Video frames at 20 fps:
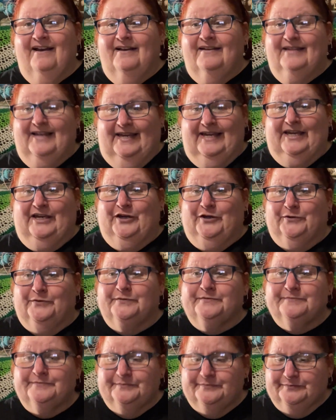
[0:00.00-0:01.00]
Thank you.
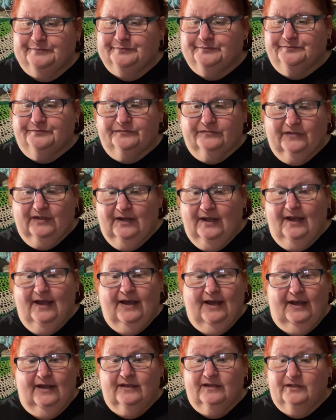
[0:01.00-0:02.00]

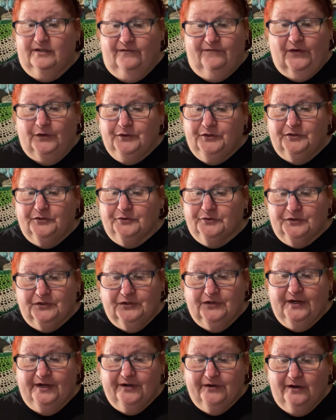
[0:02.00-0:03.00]
The devotionals
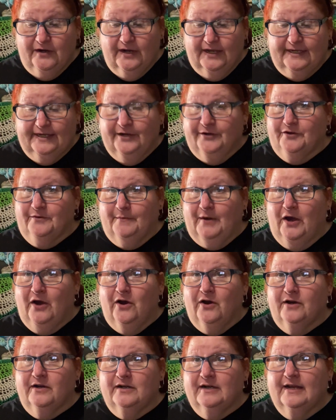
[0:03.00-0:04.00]
are near and dear to my
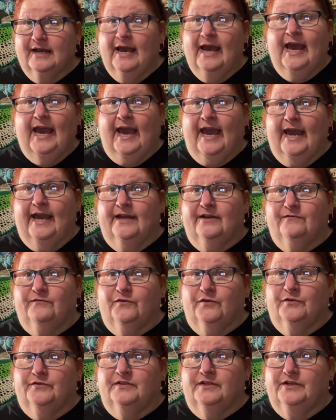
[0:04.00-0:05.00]
heart. And
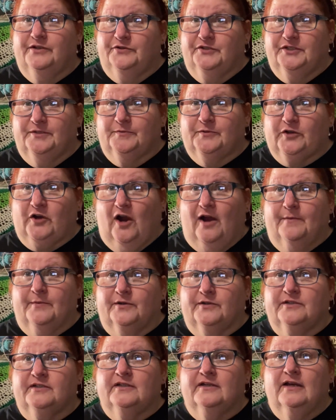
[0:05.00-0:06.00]
for the new
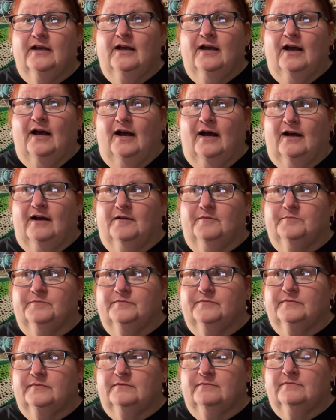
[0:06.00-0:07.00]
subscribers,
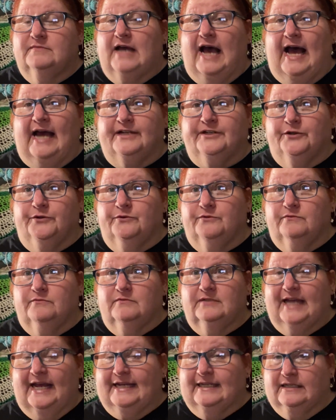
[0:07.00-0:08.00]
I do
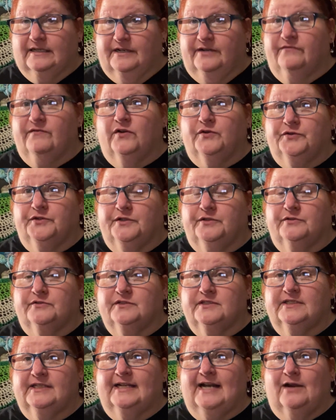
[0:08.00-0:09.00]
daily
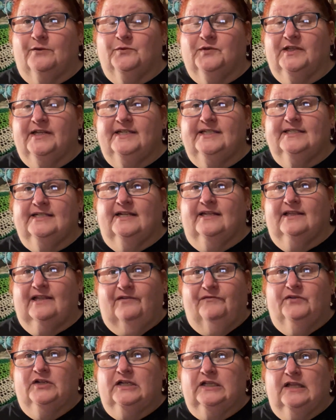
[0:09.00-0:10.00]
devotionals that I release at
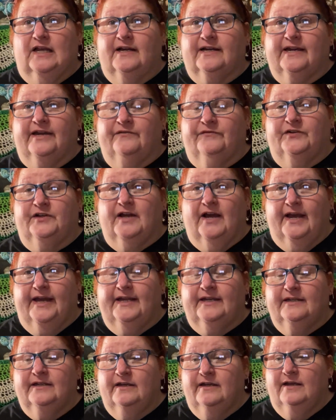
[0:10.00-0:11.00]
11 o'clock every
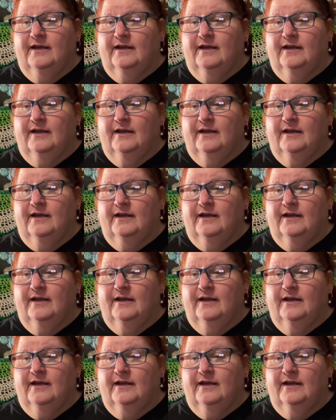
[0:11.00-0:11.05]
night.